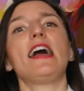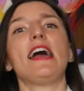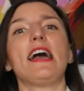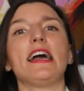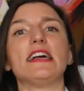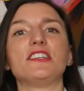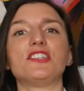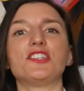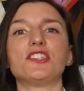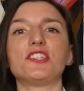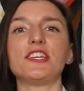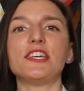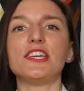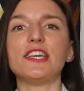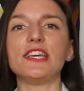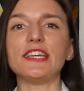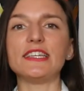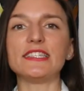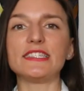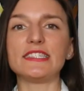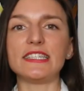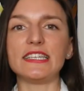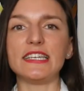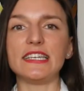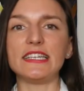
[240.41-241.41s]
and she
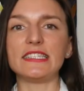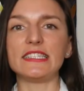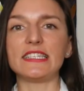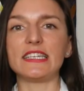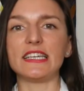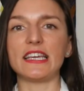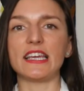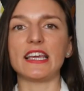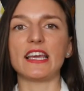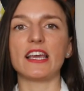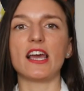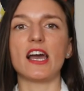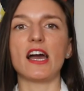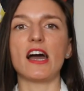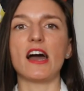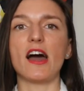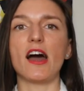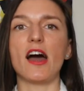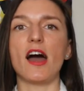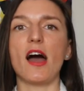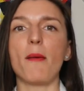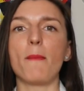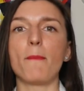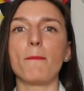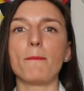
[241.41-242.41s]
is eating
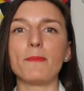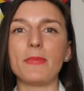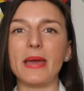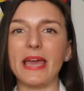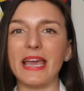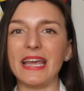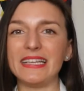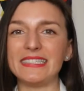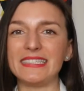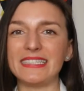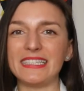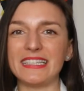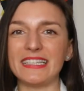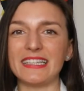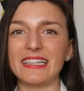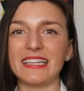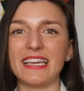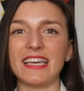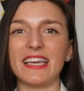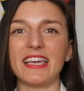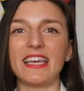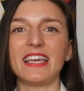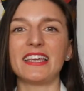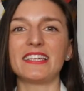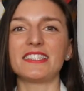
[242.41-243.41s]

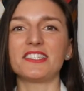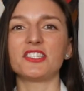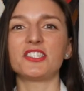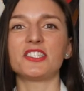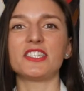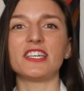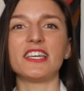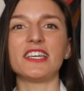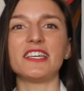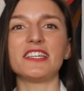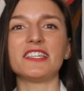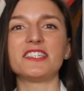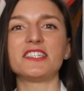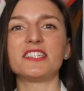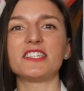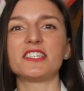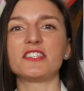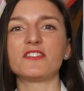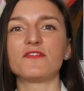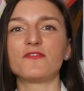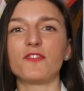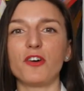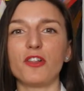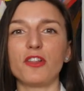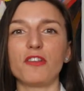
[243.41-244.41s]
amazingly. She is
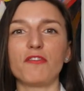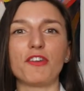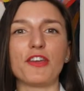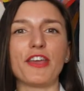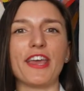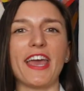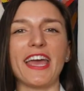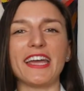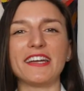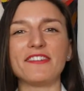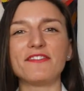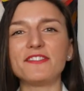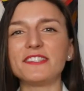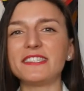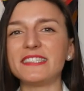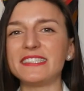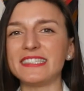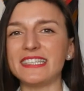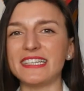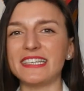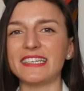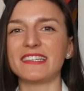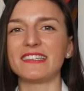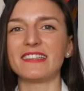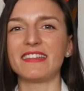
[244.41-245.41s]
just following every
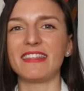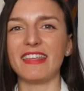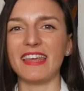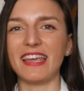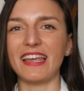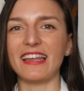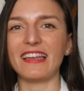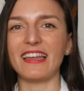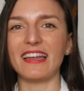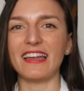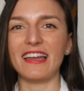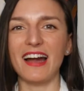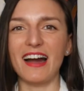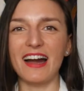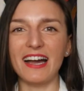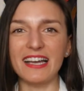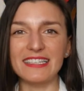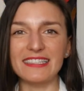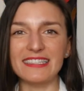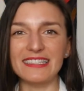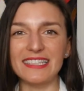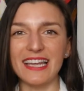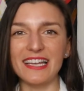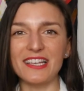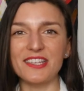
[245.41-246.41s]
single thing that
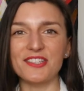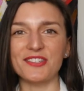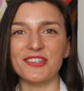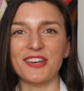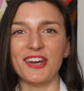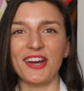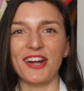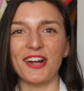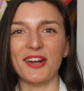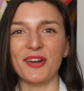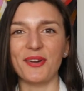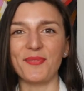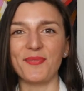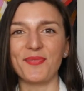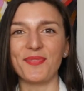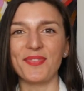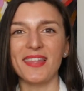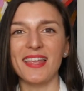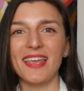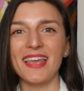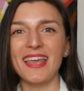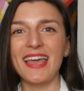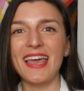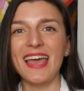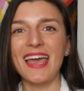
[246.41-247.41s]
I said to her,
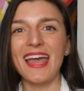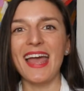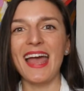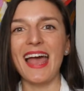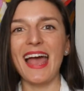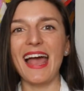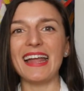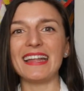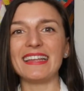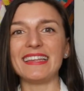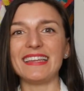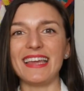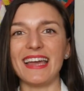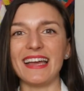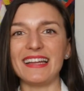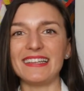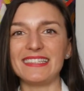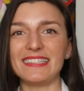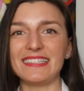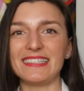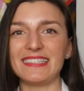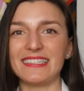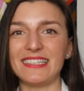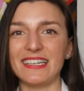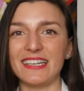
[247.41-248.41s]
and
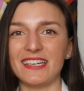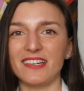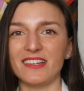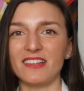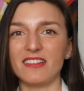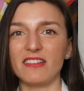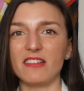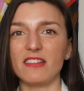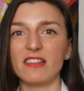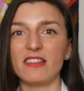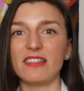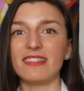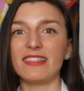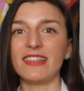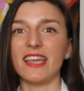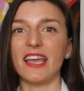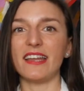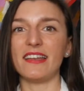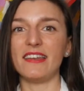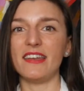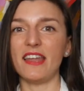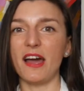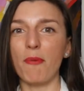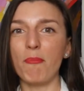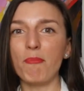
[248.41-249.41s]
yet still
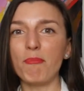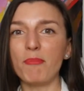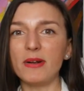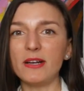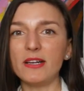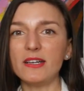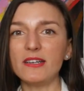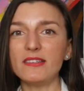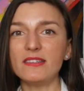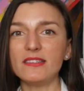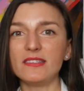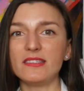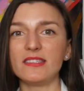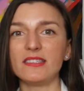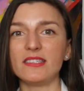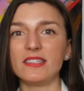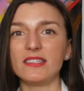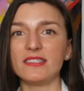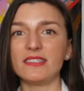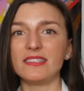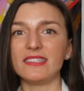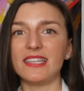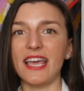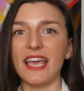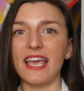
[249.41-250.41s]
the numbers,
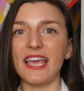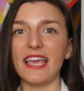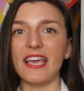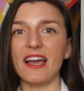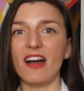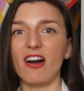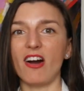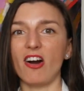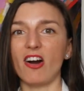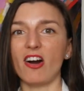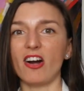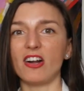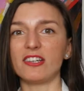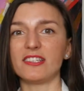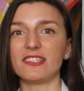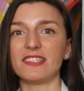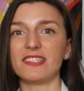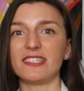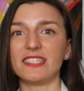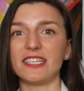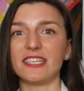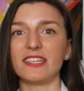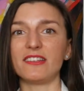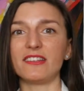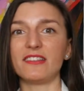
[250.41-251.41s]
they are
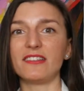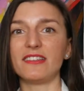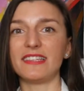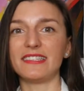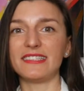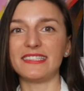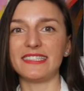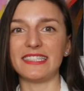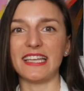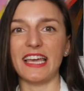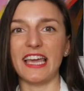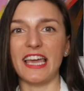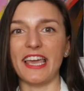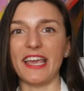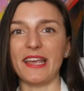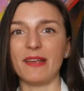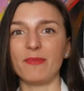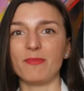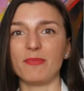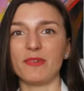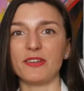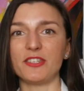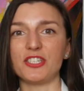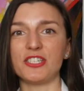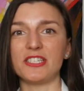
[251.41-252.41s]
still the
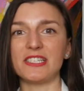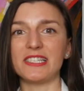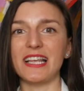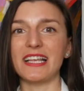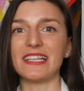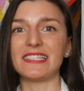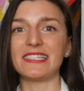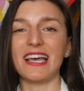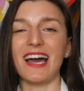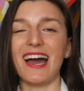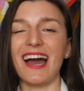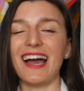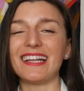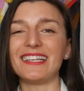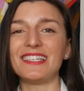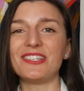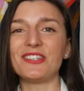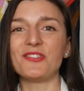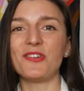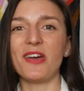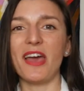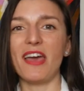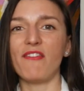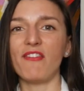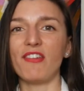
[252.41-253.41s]
same. She says, I
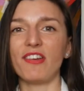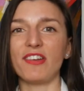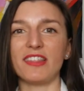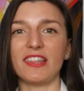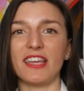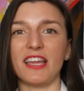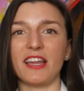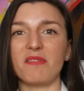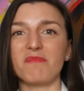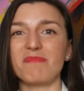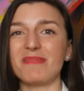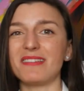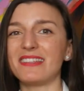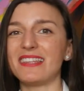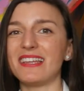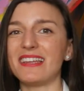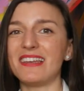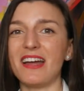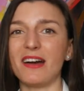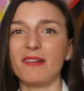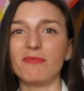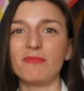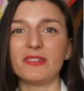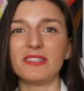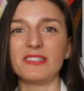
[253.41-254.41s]
do everything, but the
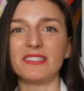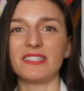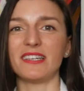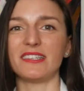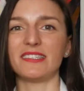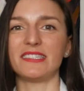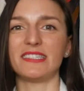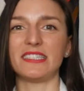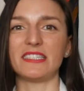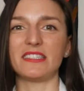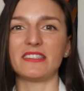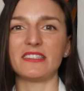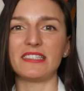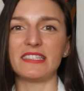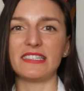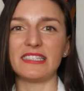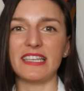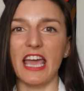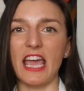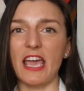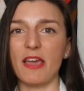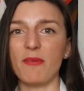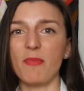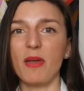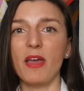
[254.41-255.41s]
numbers are still the
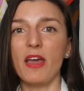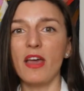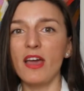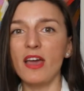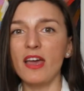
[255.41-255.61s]
same.